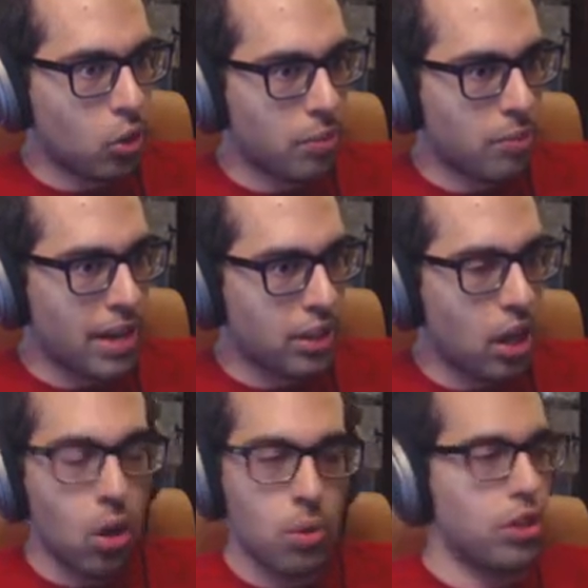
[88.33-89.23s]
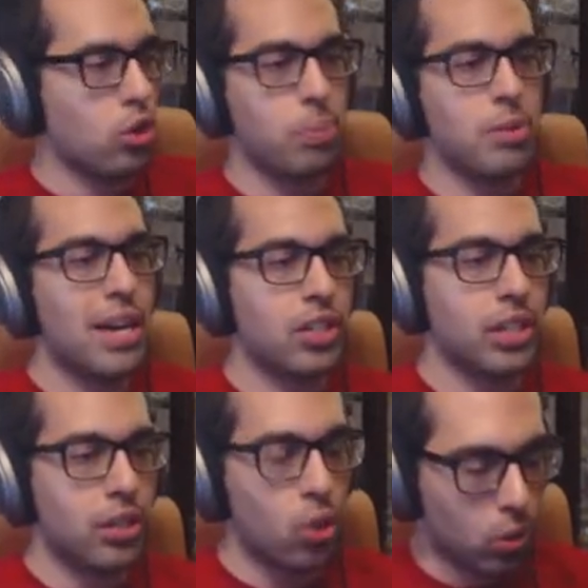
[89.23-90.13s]
Does it just open magic? Oh, it just opens
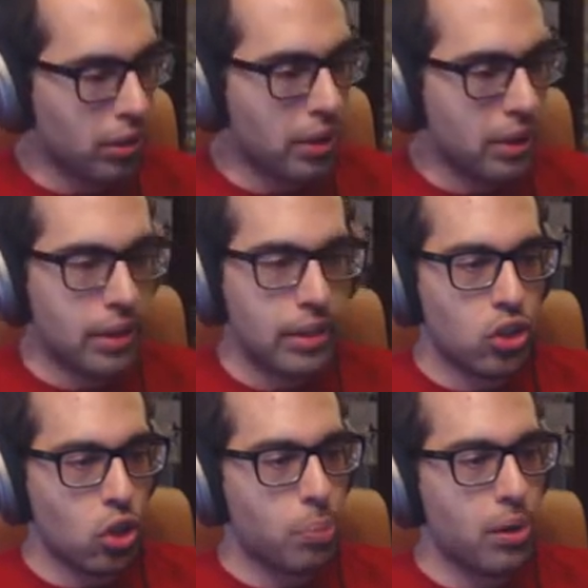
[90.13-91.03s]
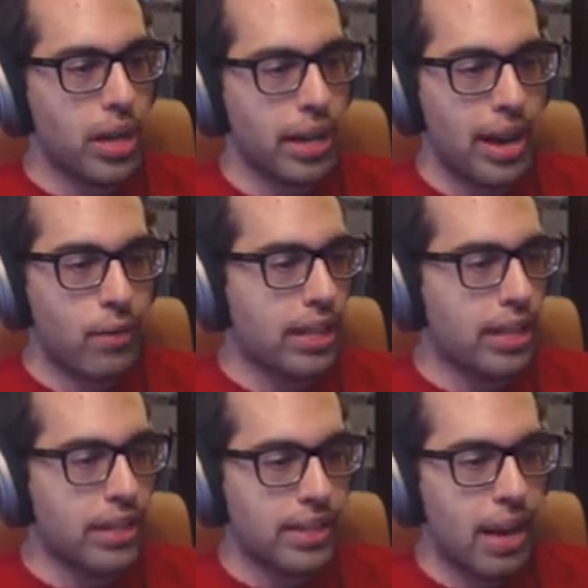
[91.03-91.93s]
magically. Cool. Just open. Okay.
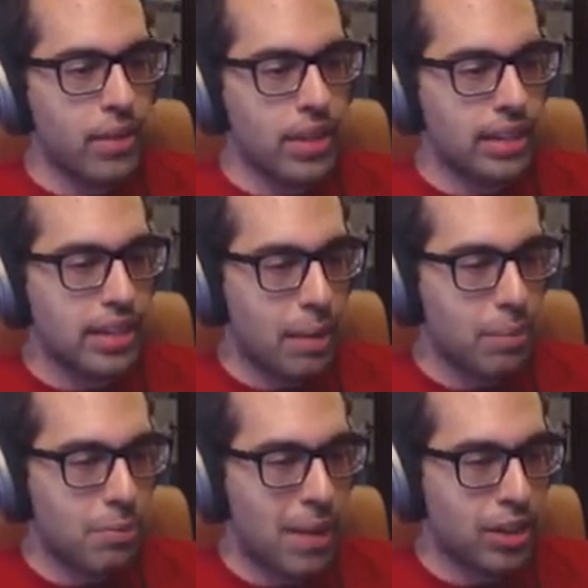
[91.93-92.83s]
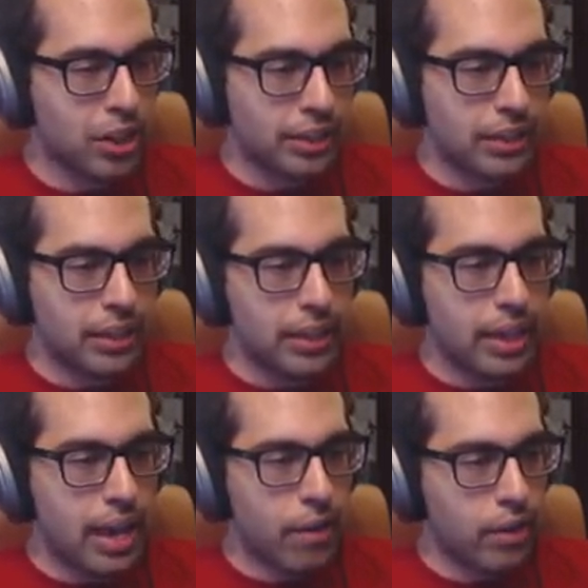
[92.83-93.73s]
Everything in this game is magic.
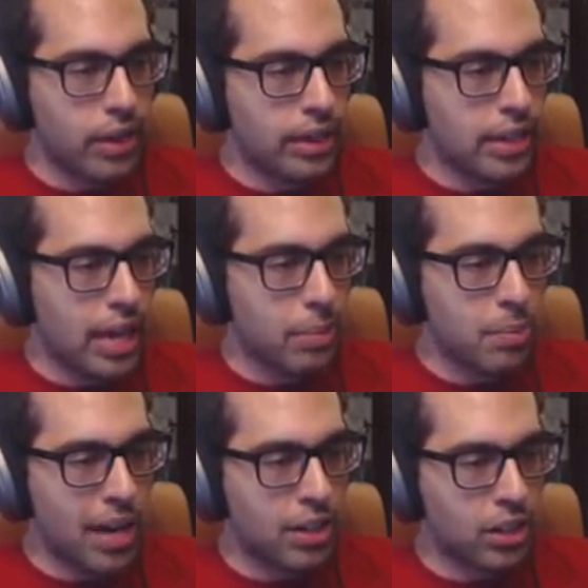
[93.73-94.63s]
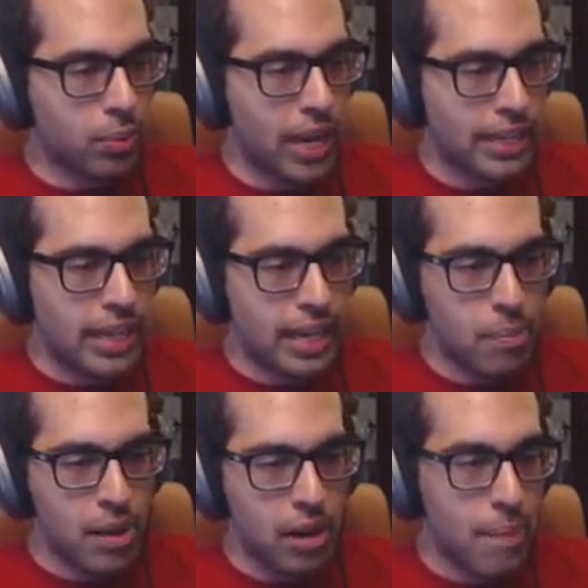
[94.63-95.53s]
Everything in this game is magic. We got a
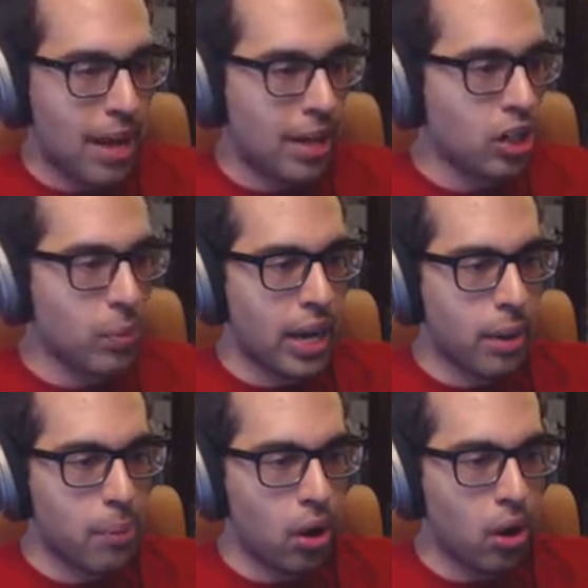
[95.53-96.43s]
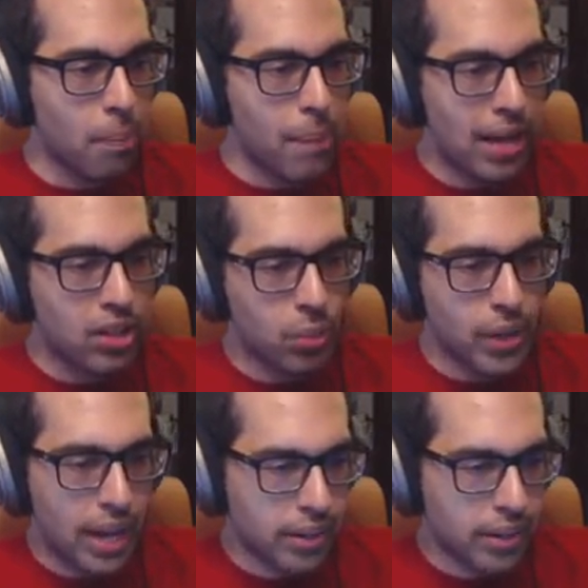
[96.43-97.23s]
teddy bear. Magic. We got a ball. Magic.